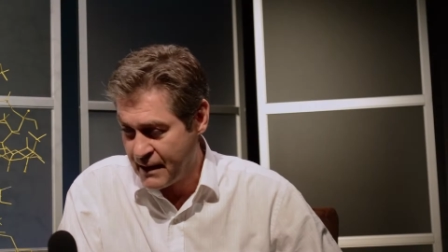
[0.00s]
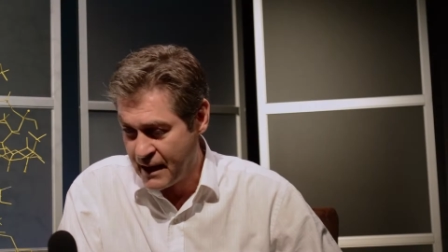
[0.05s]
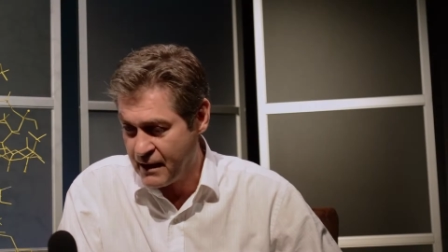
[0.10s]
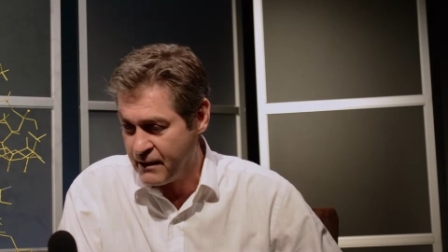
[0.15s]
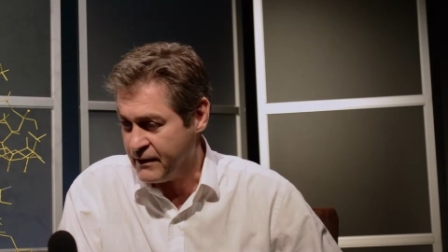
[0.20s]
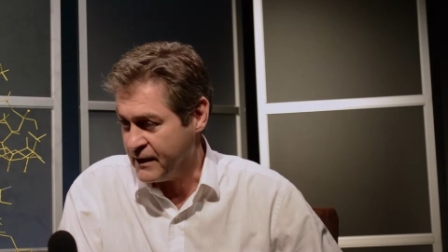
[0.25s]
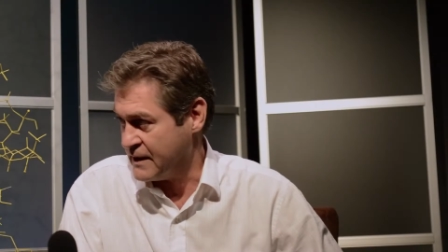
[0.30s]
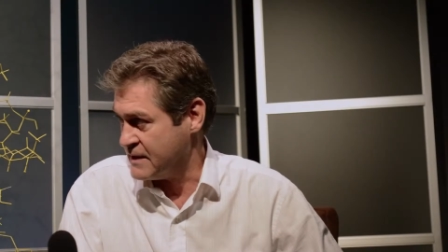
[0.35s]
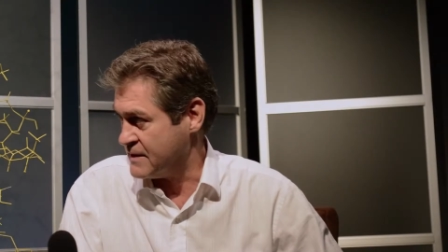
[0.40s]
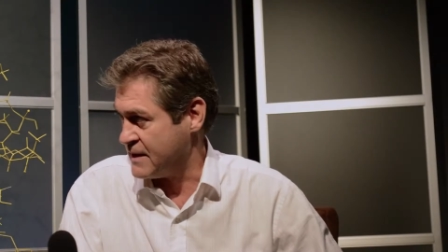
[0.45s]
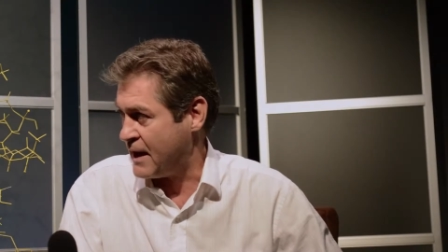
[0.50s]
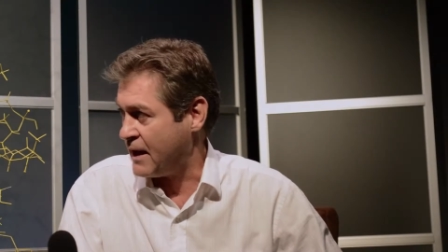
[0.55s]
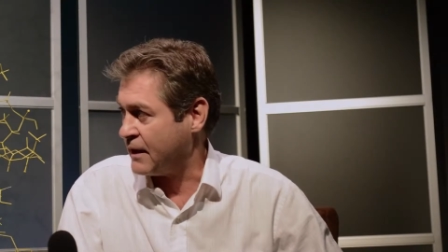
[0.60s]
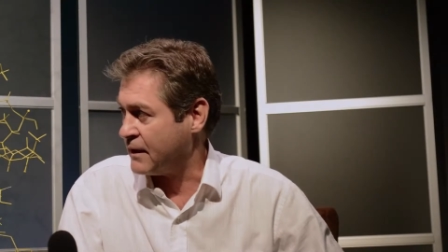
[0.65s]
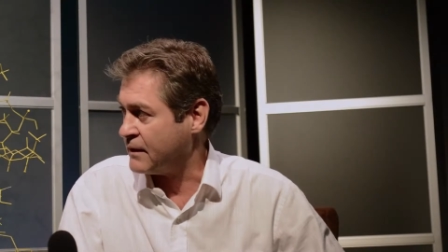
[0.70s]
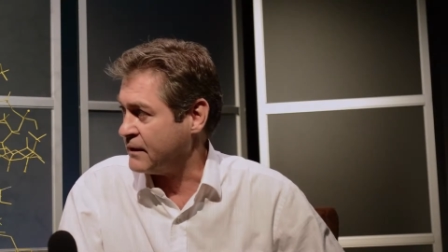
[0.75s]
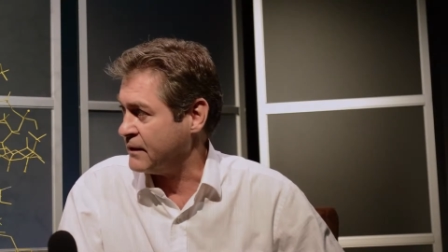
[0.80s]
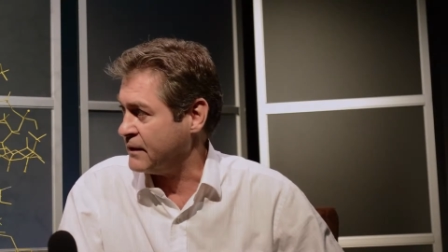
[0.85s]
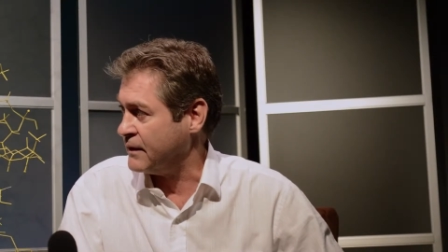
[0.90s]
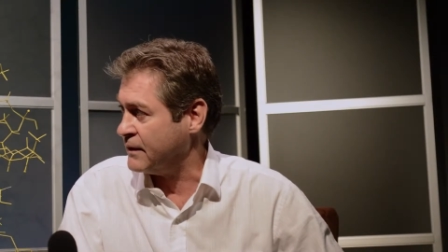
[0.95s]
how
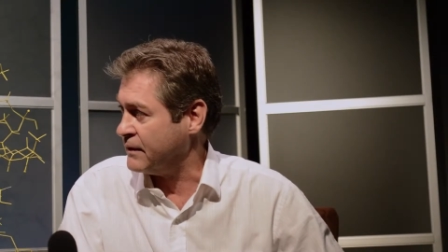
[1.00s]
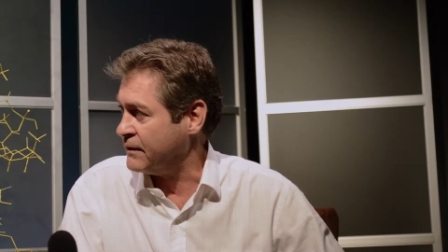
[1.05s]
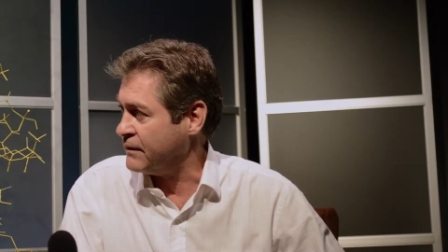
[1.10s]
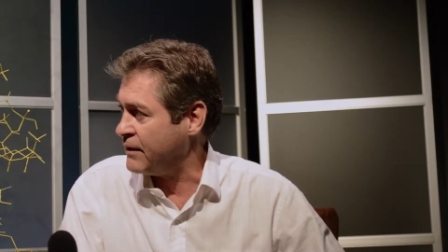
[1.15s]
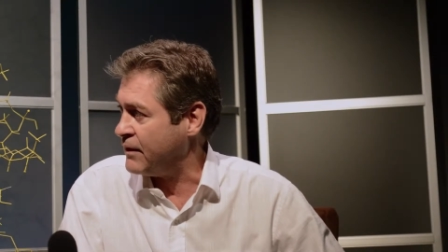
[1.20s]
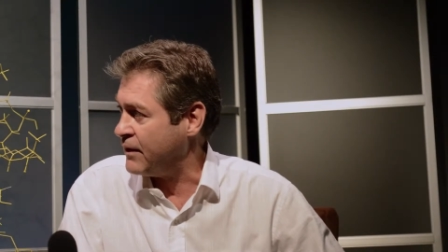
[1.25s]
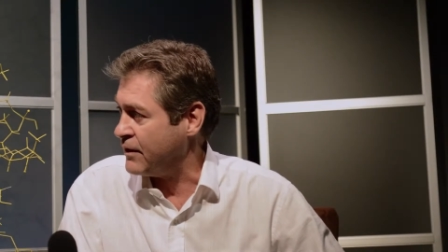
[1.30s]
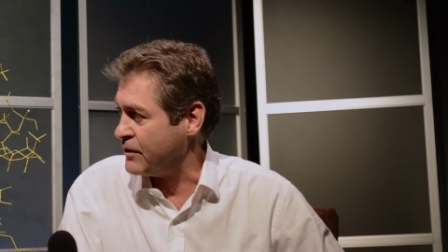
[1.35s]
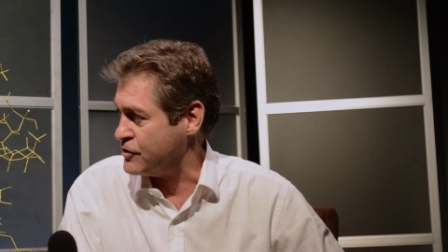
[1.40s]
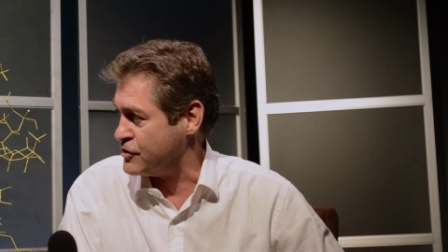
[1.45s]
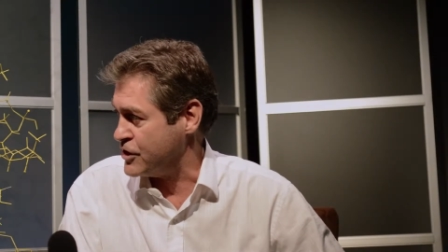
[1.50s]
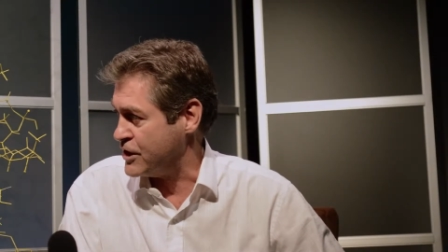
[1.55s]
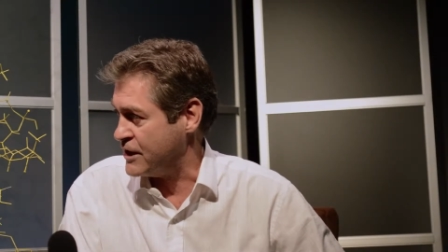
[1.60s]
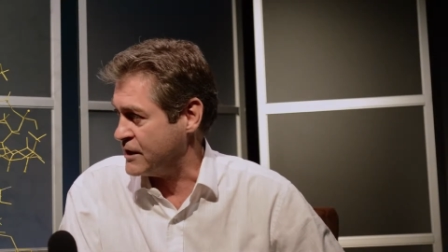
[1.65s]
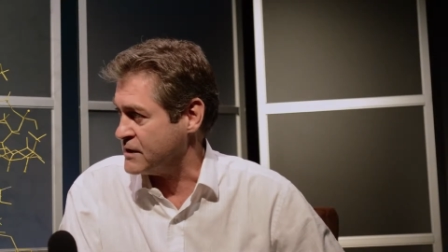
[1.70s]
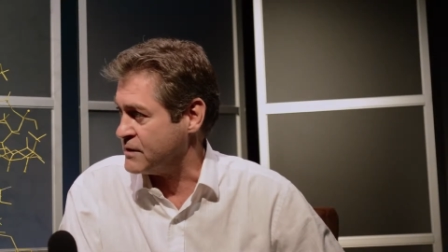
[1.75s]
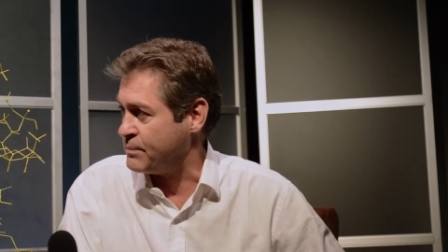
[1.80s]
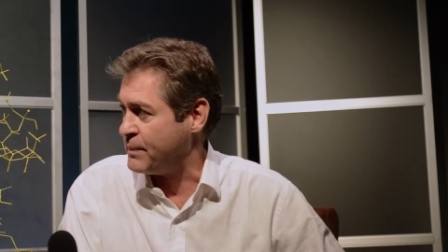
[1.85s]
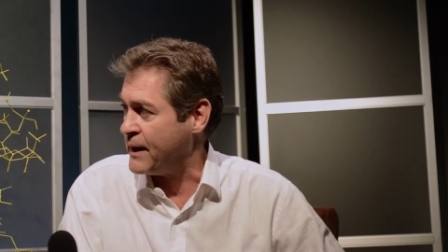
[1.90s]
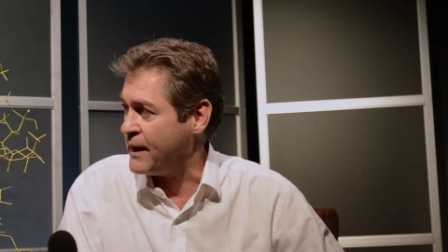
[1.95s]
exactly are
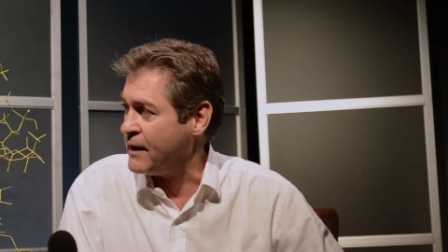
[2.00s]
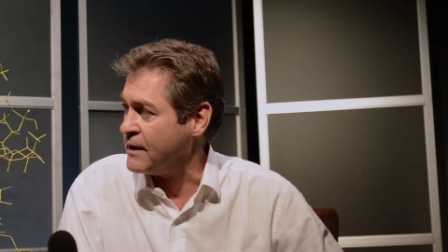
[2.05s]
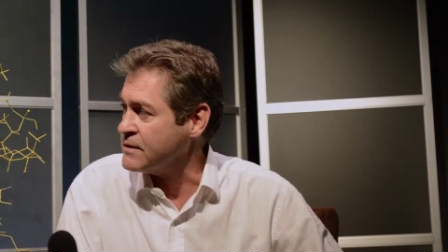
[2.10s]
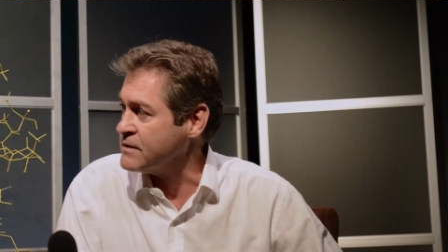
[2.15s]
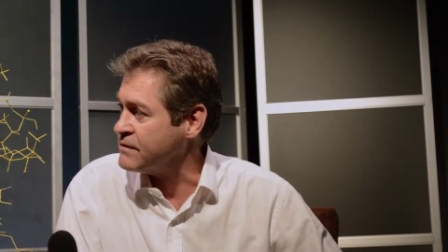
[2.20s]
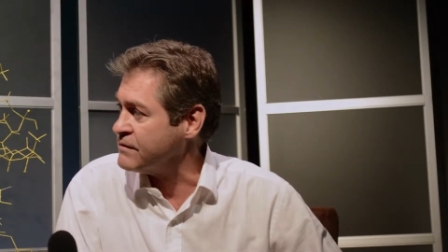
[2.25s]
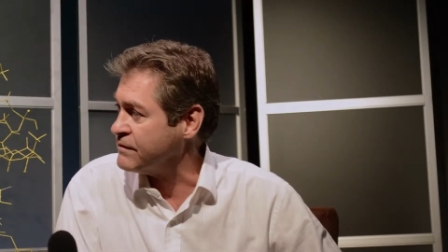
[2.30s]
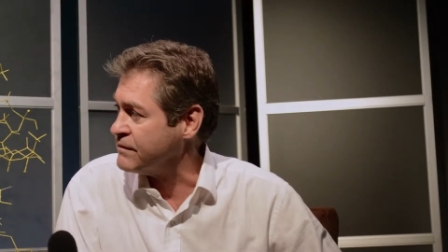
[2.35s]
genes passed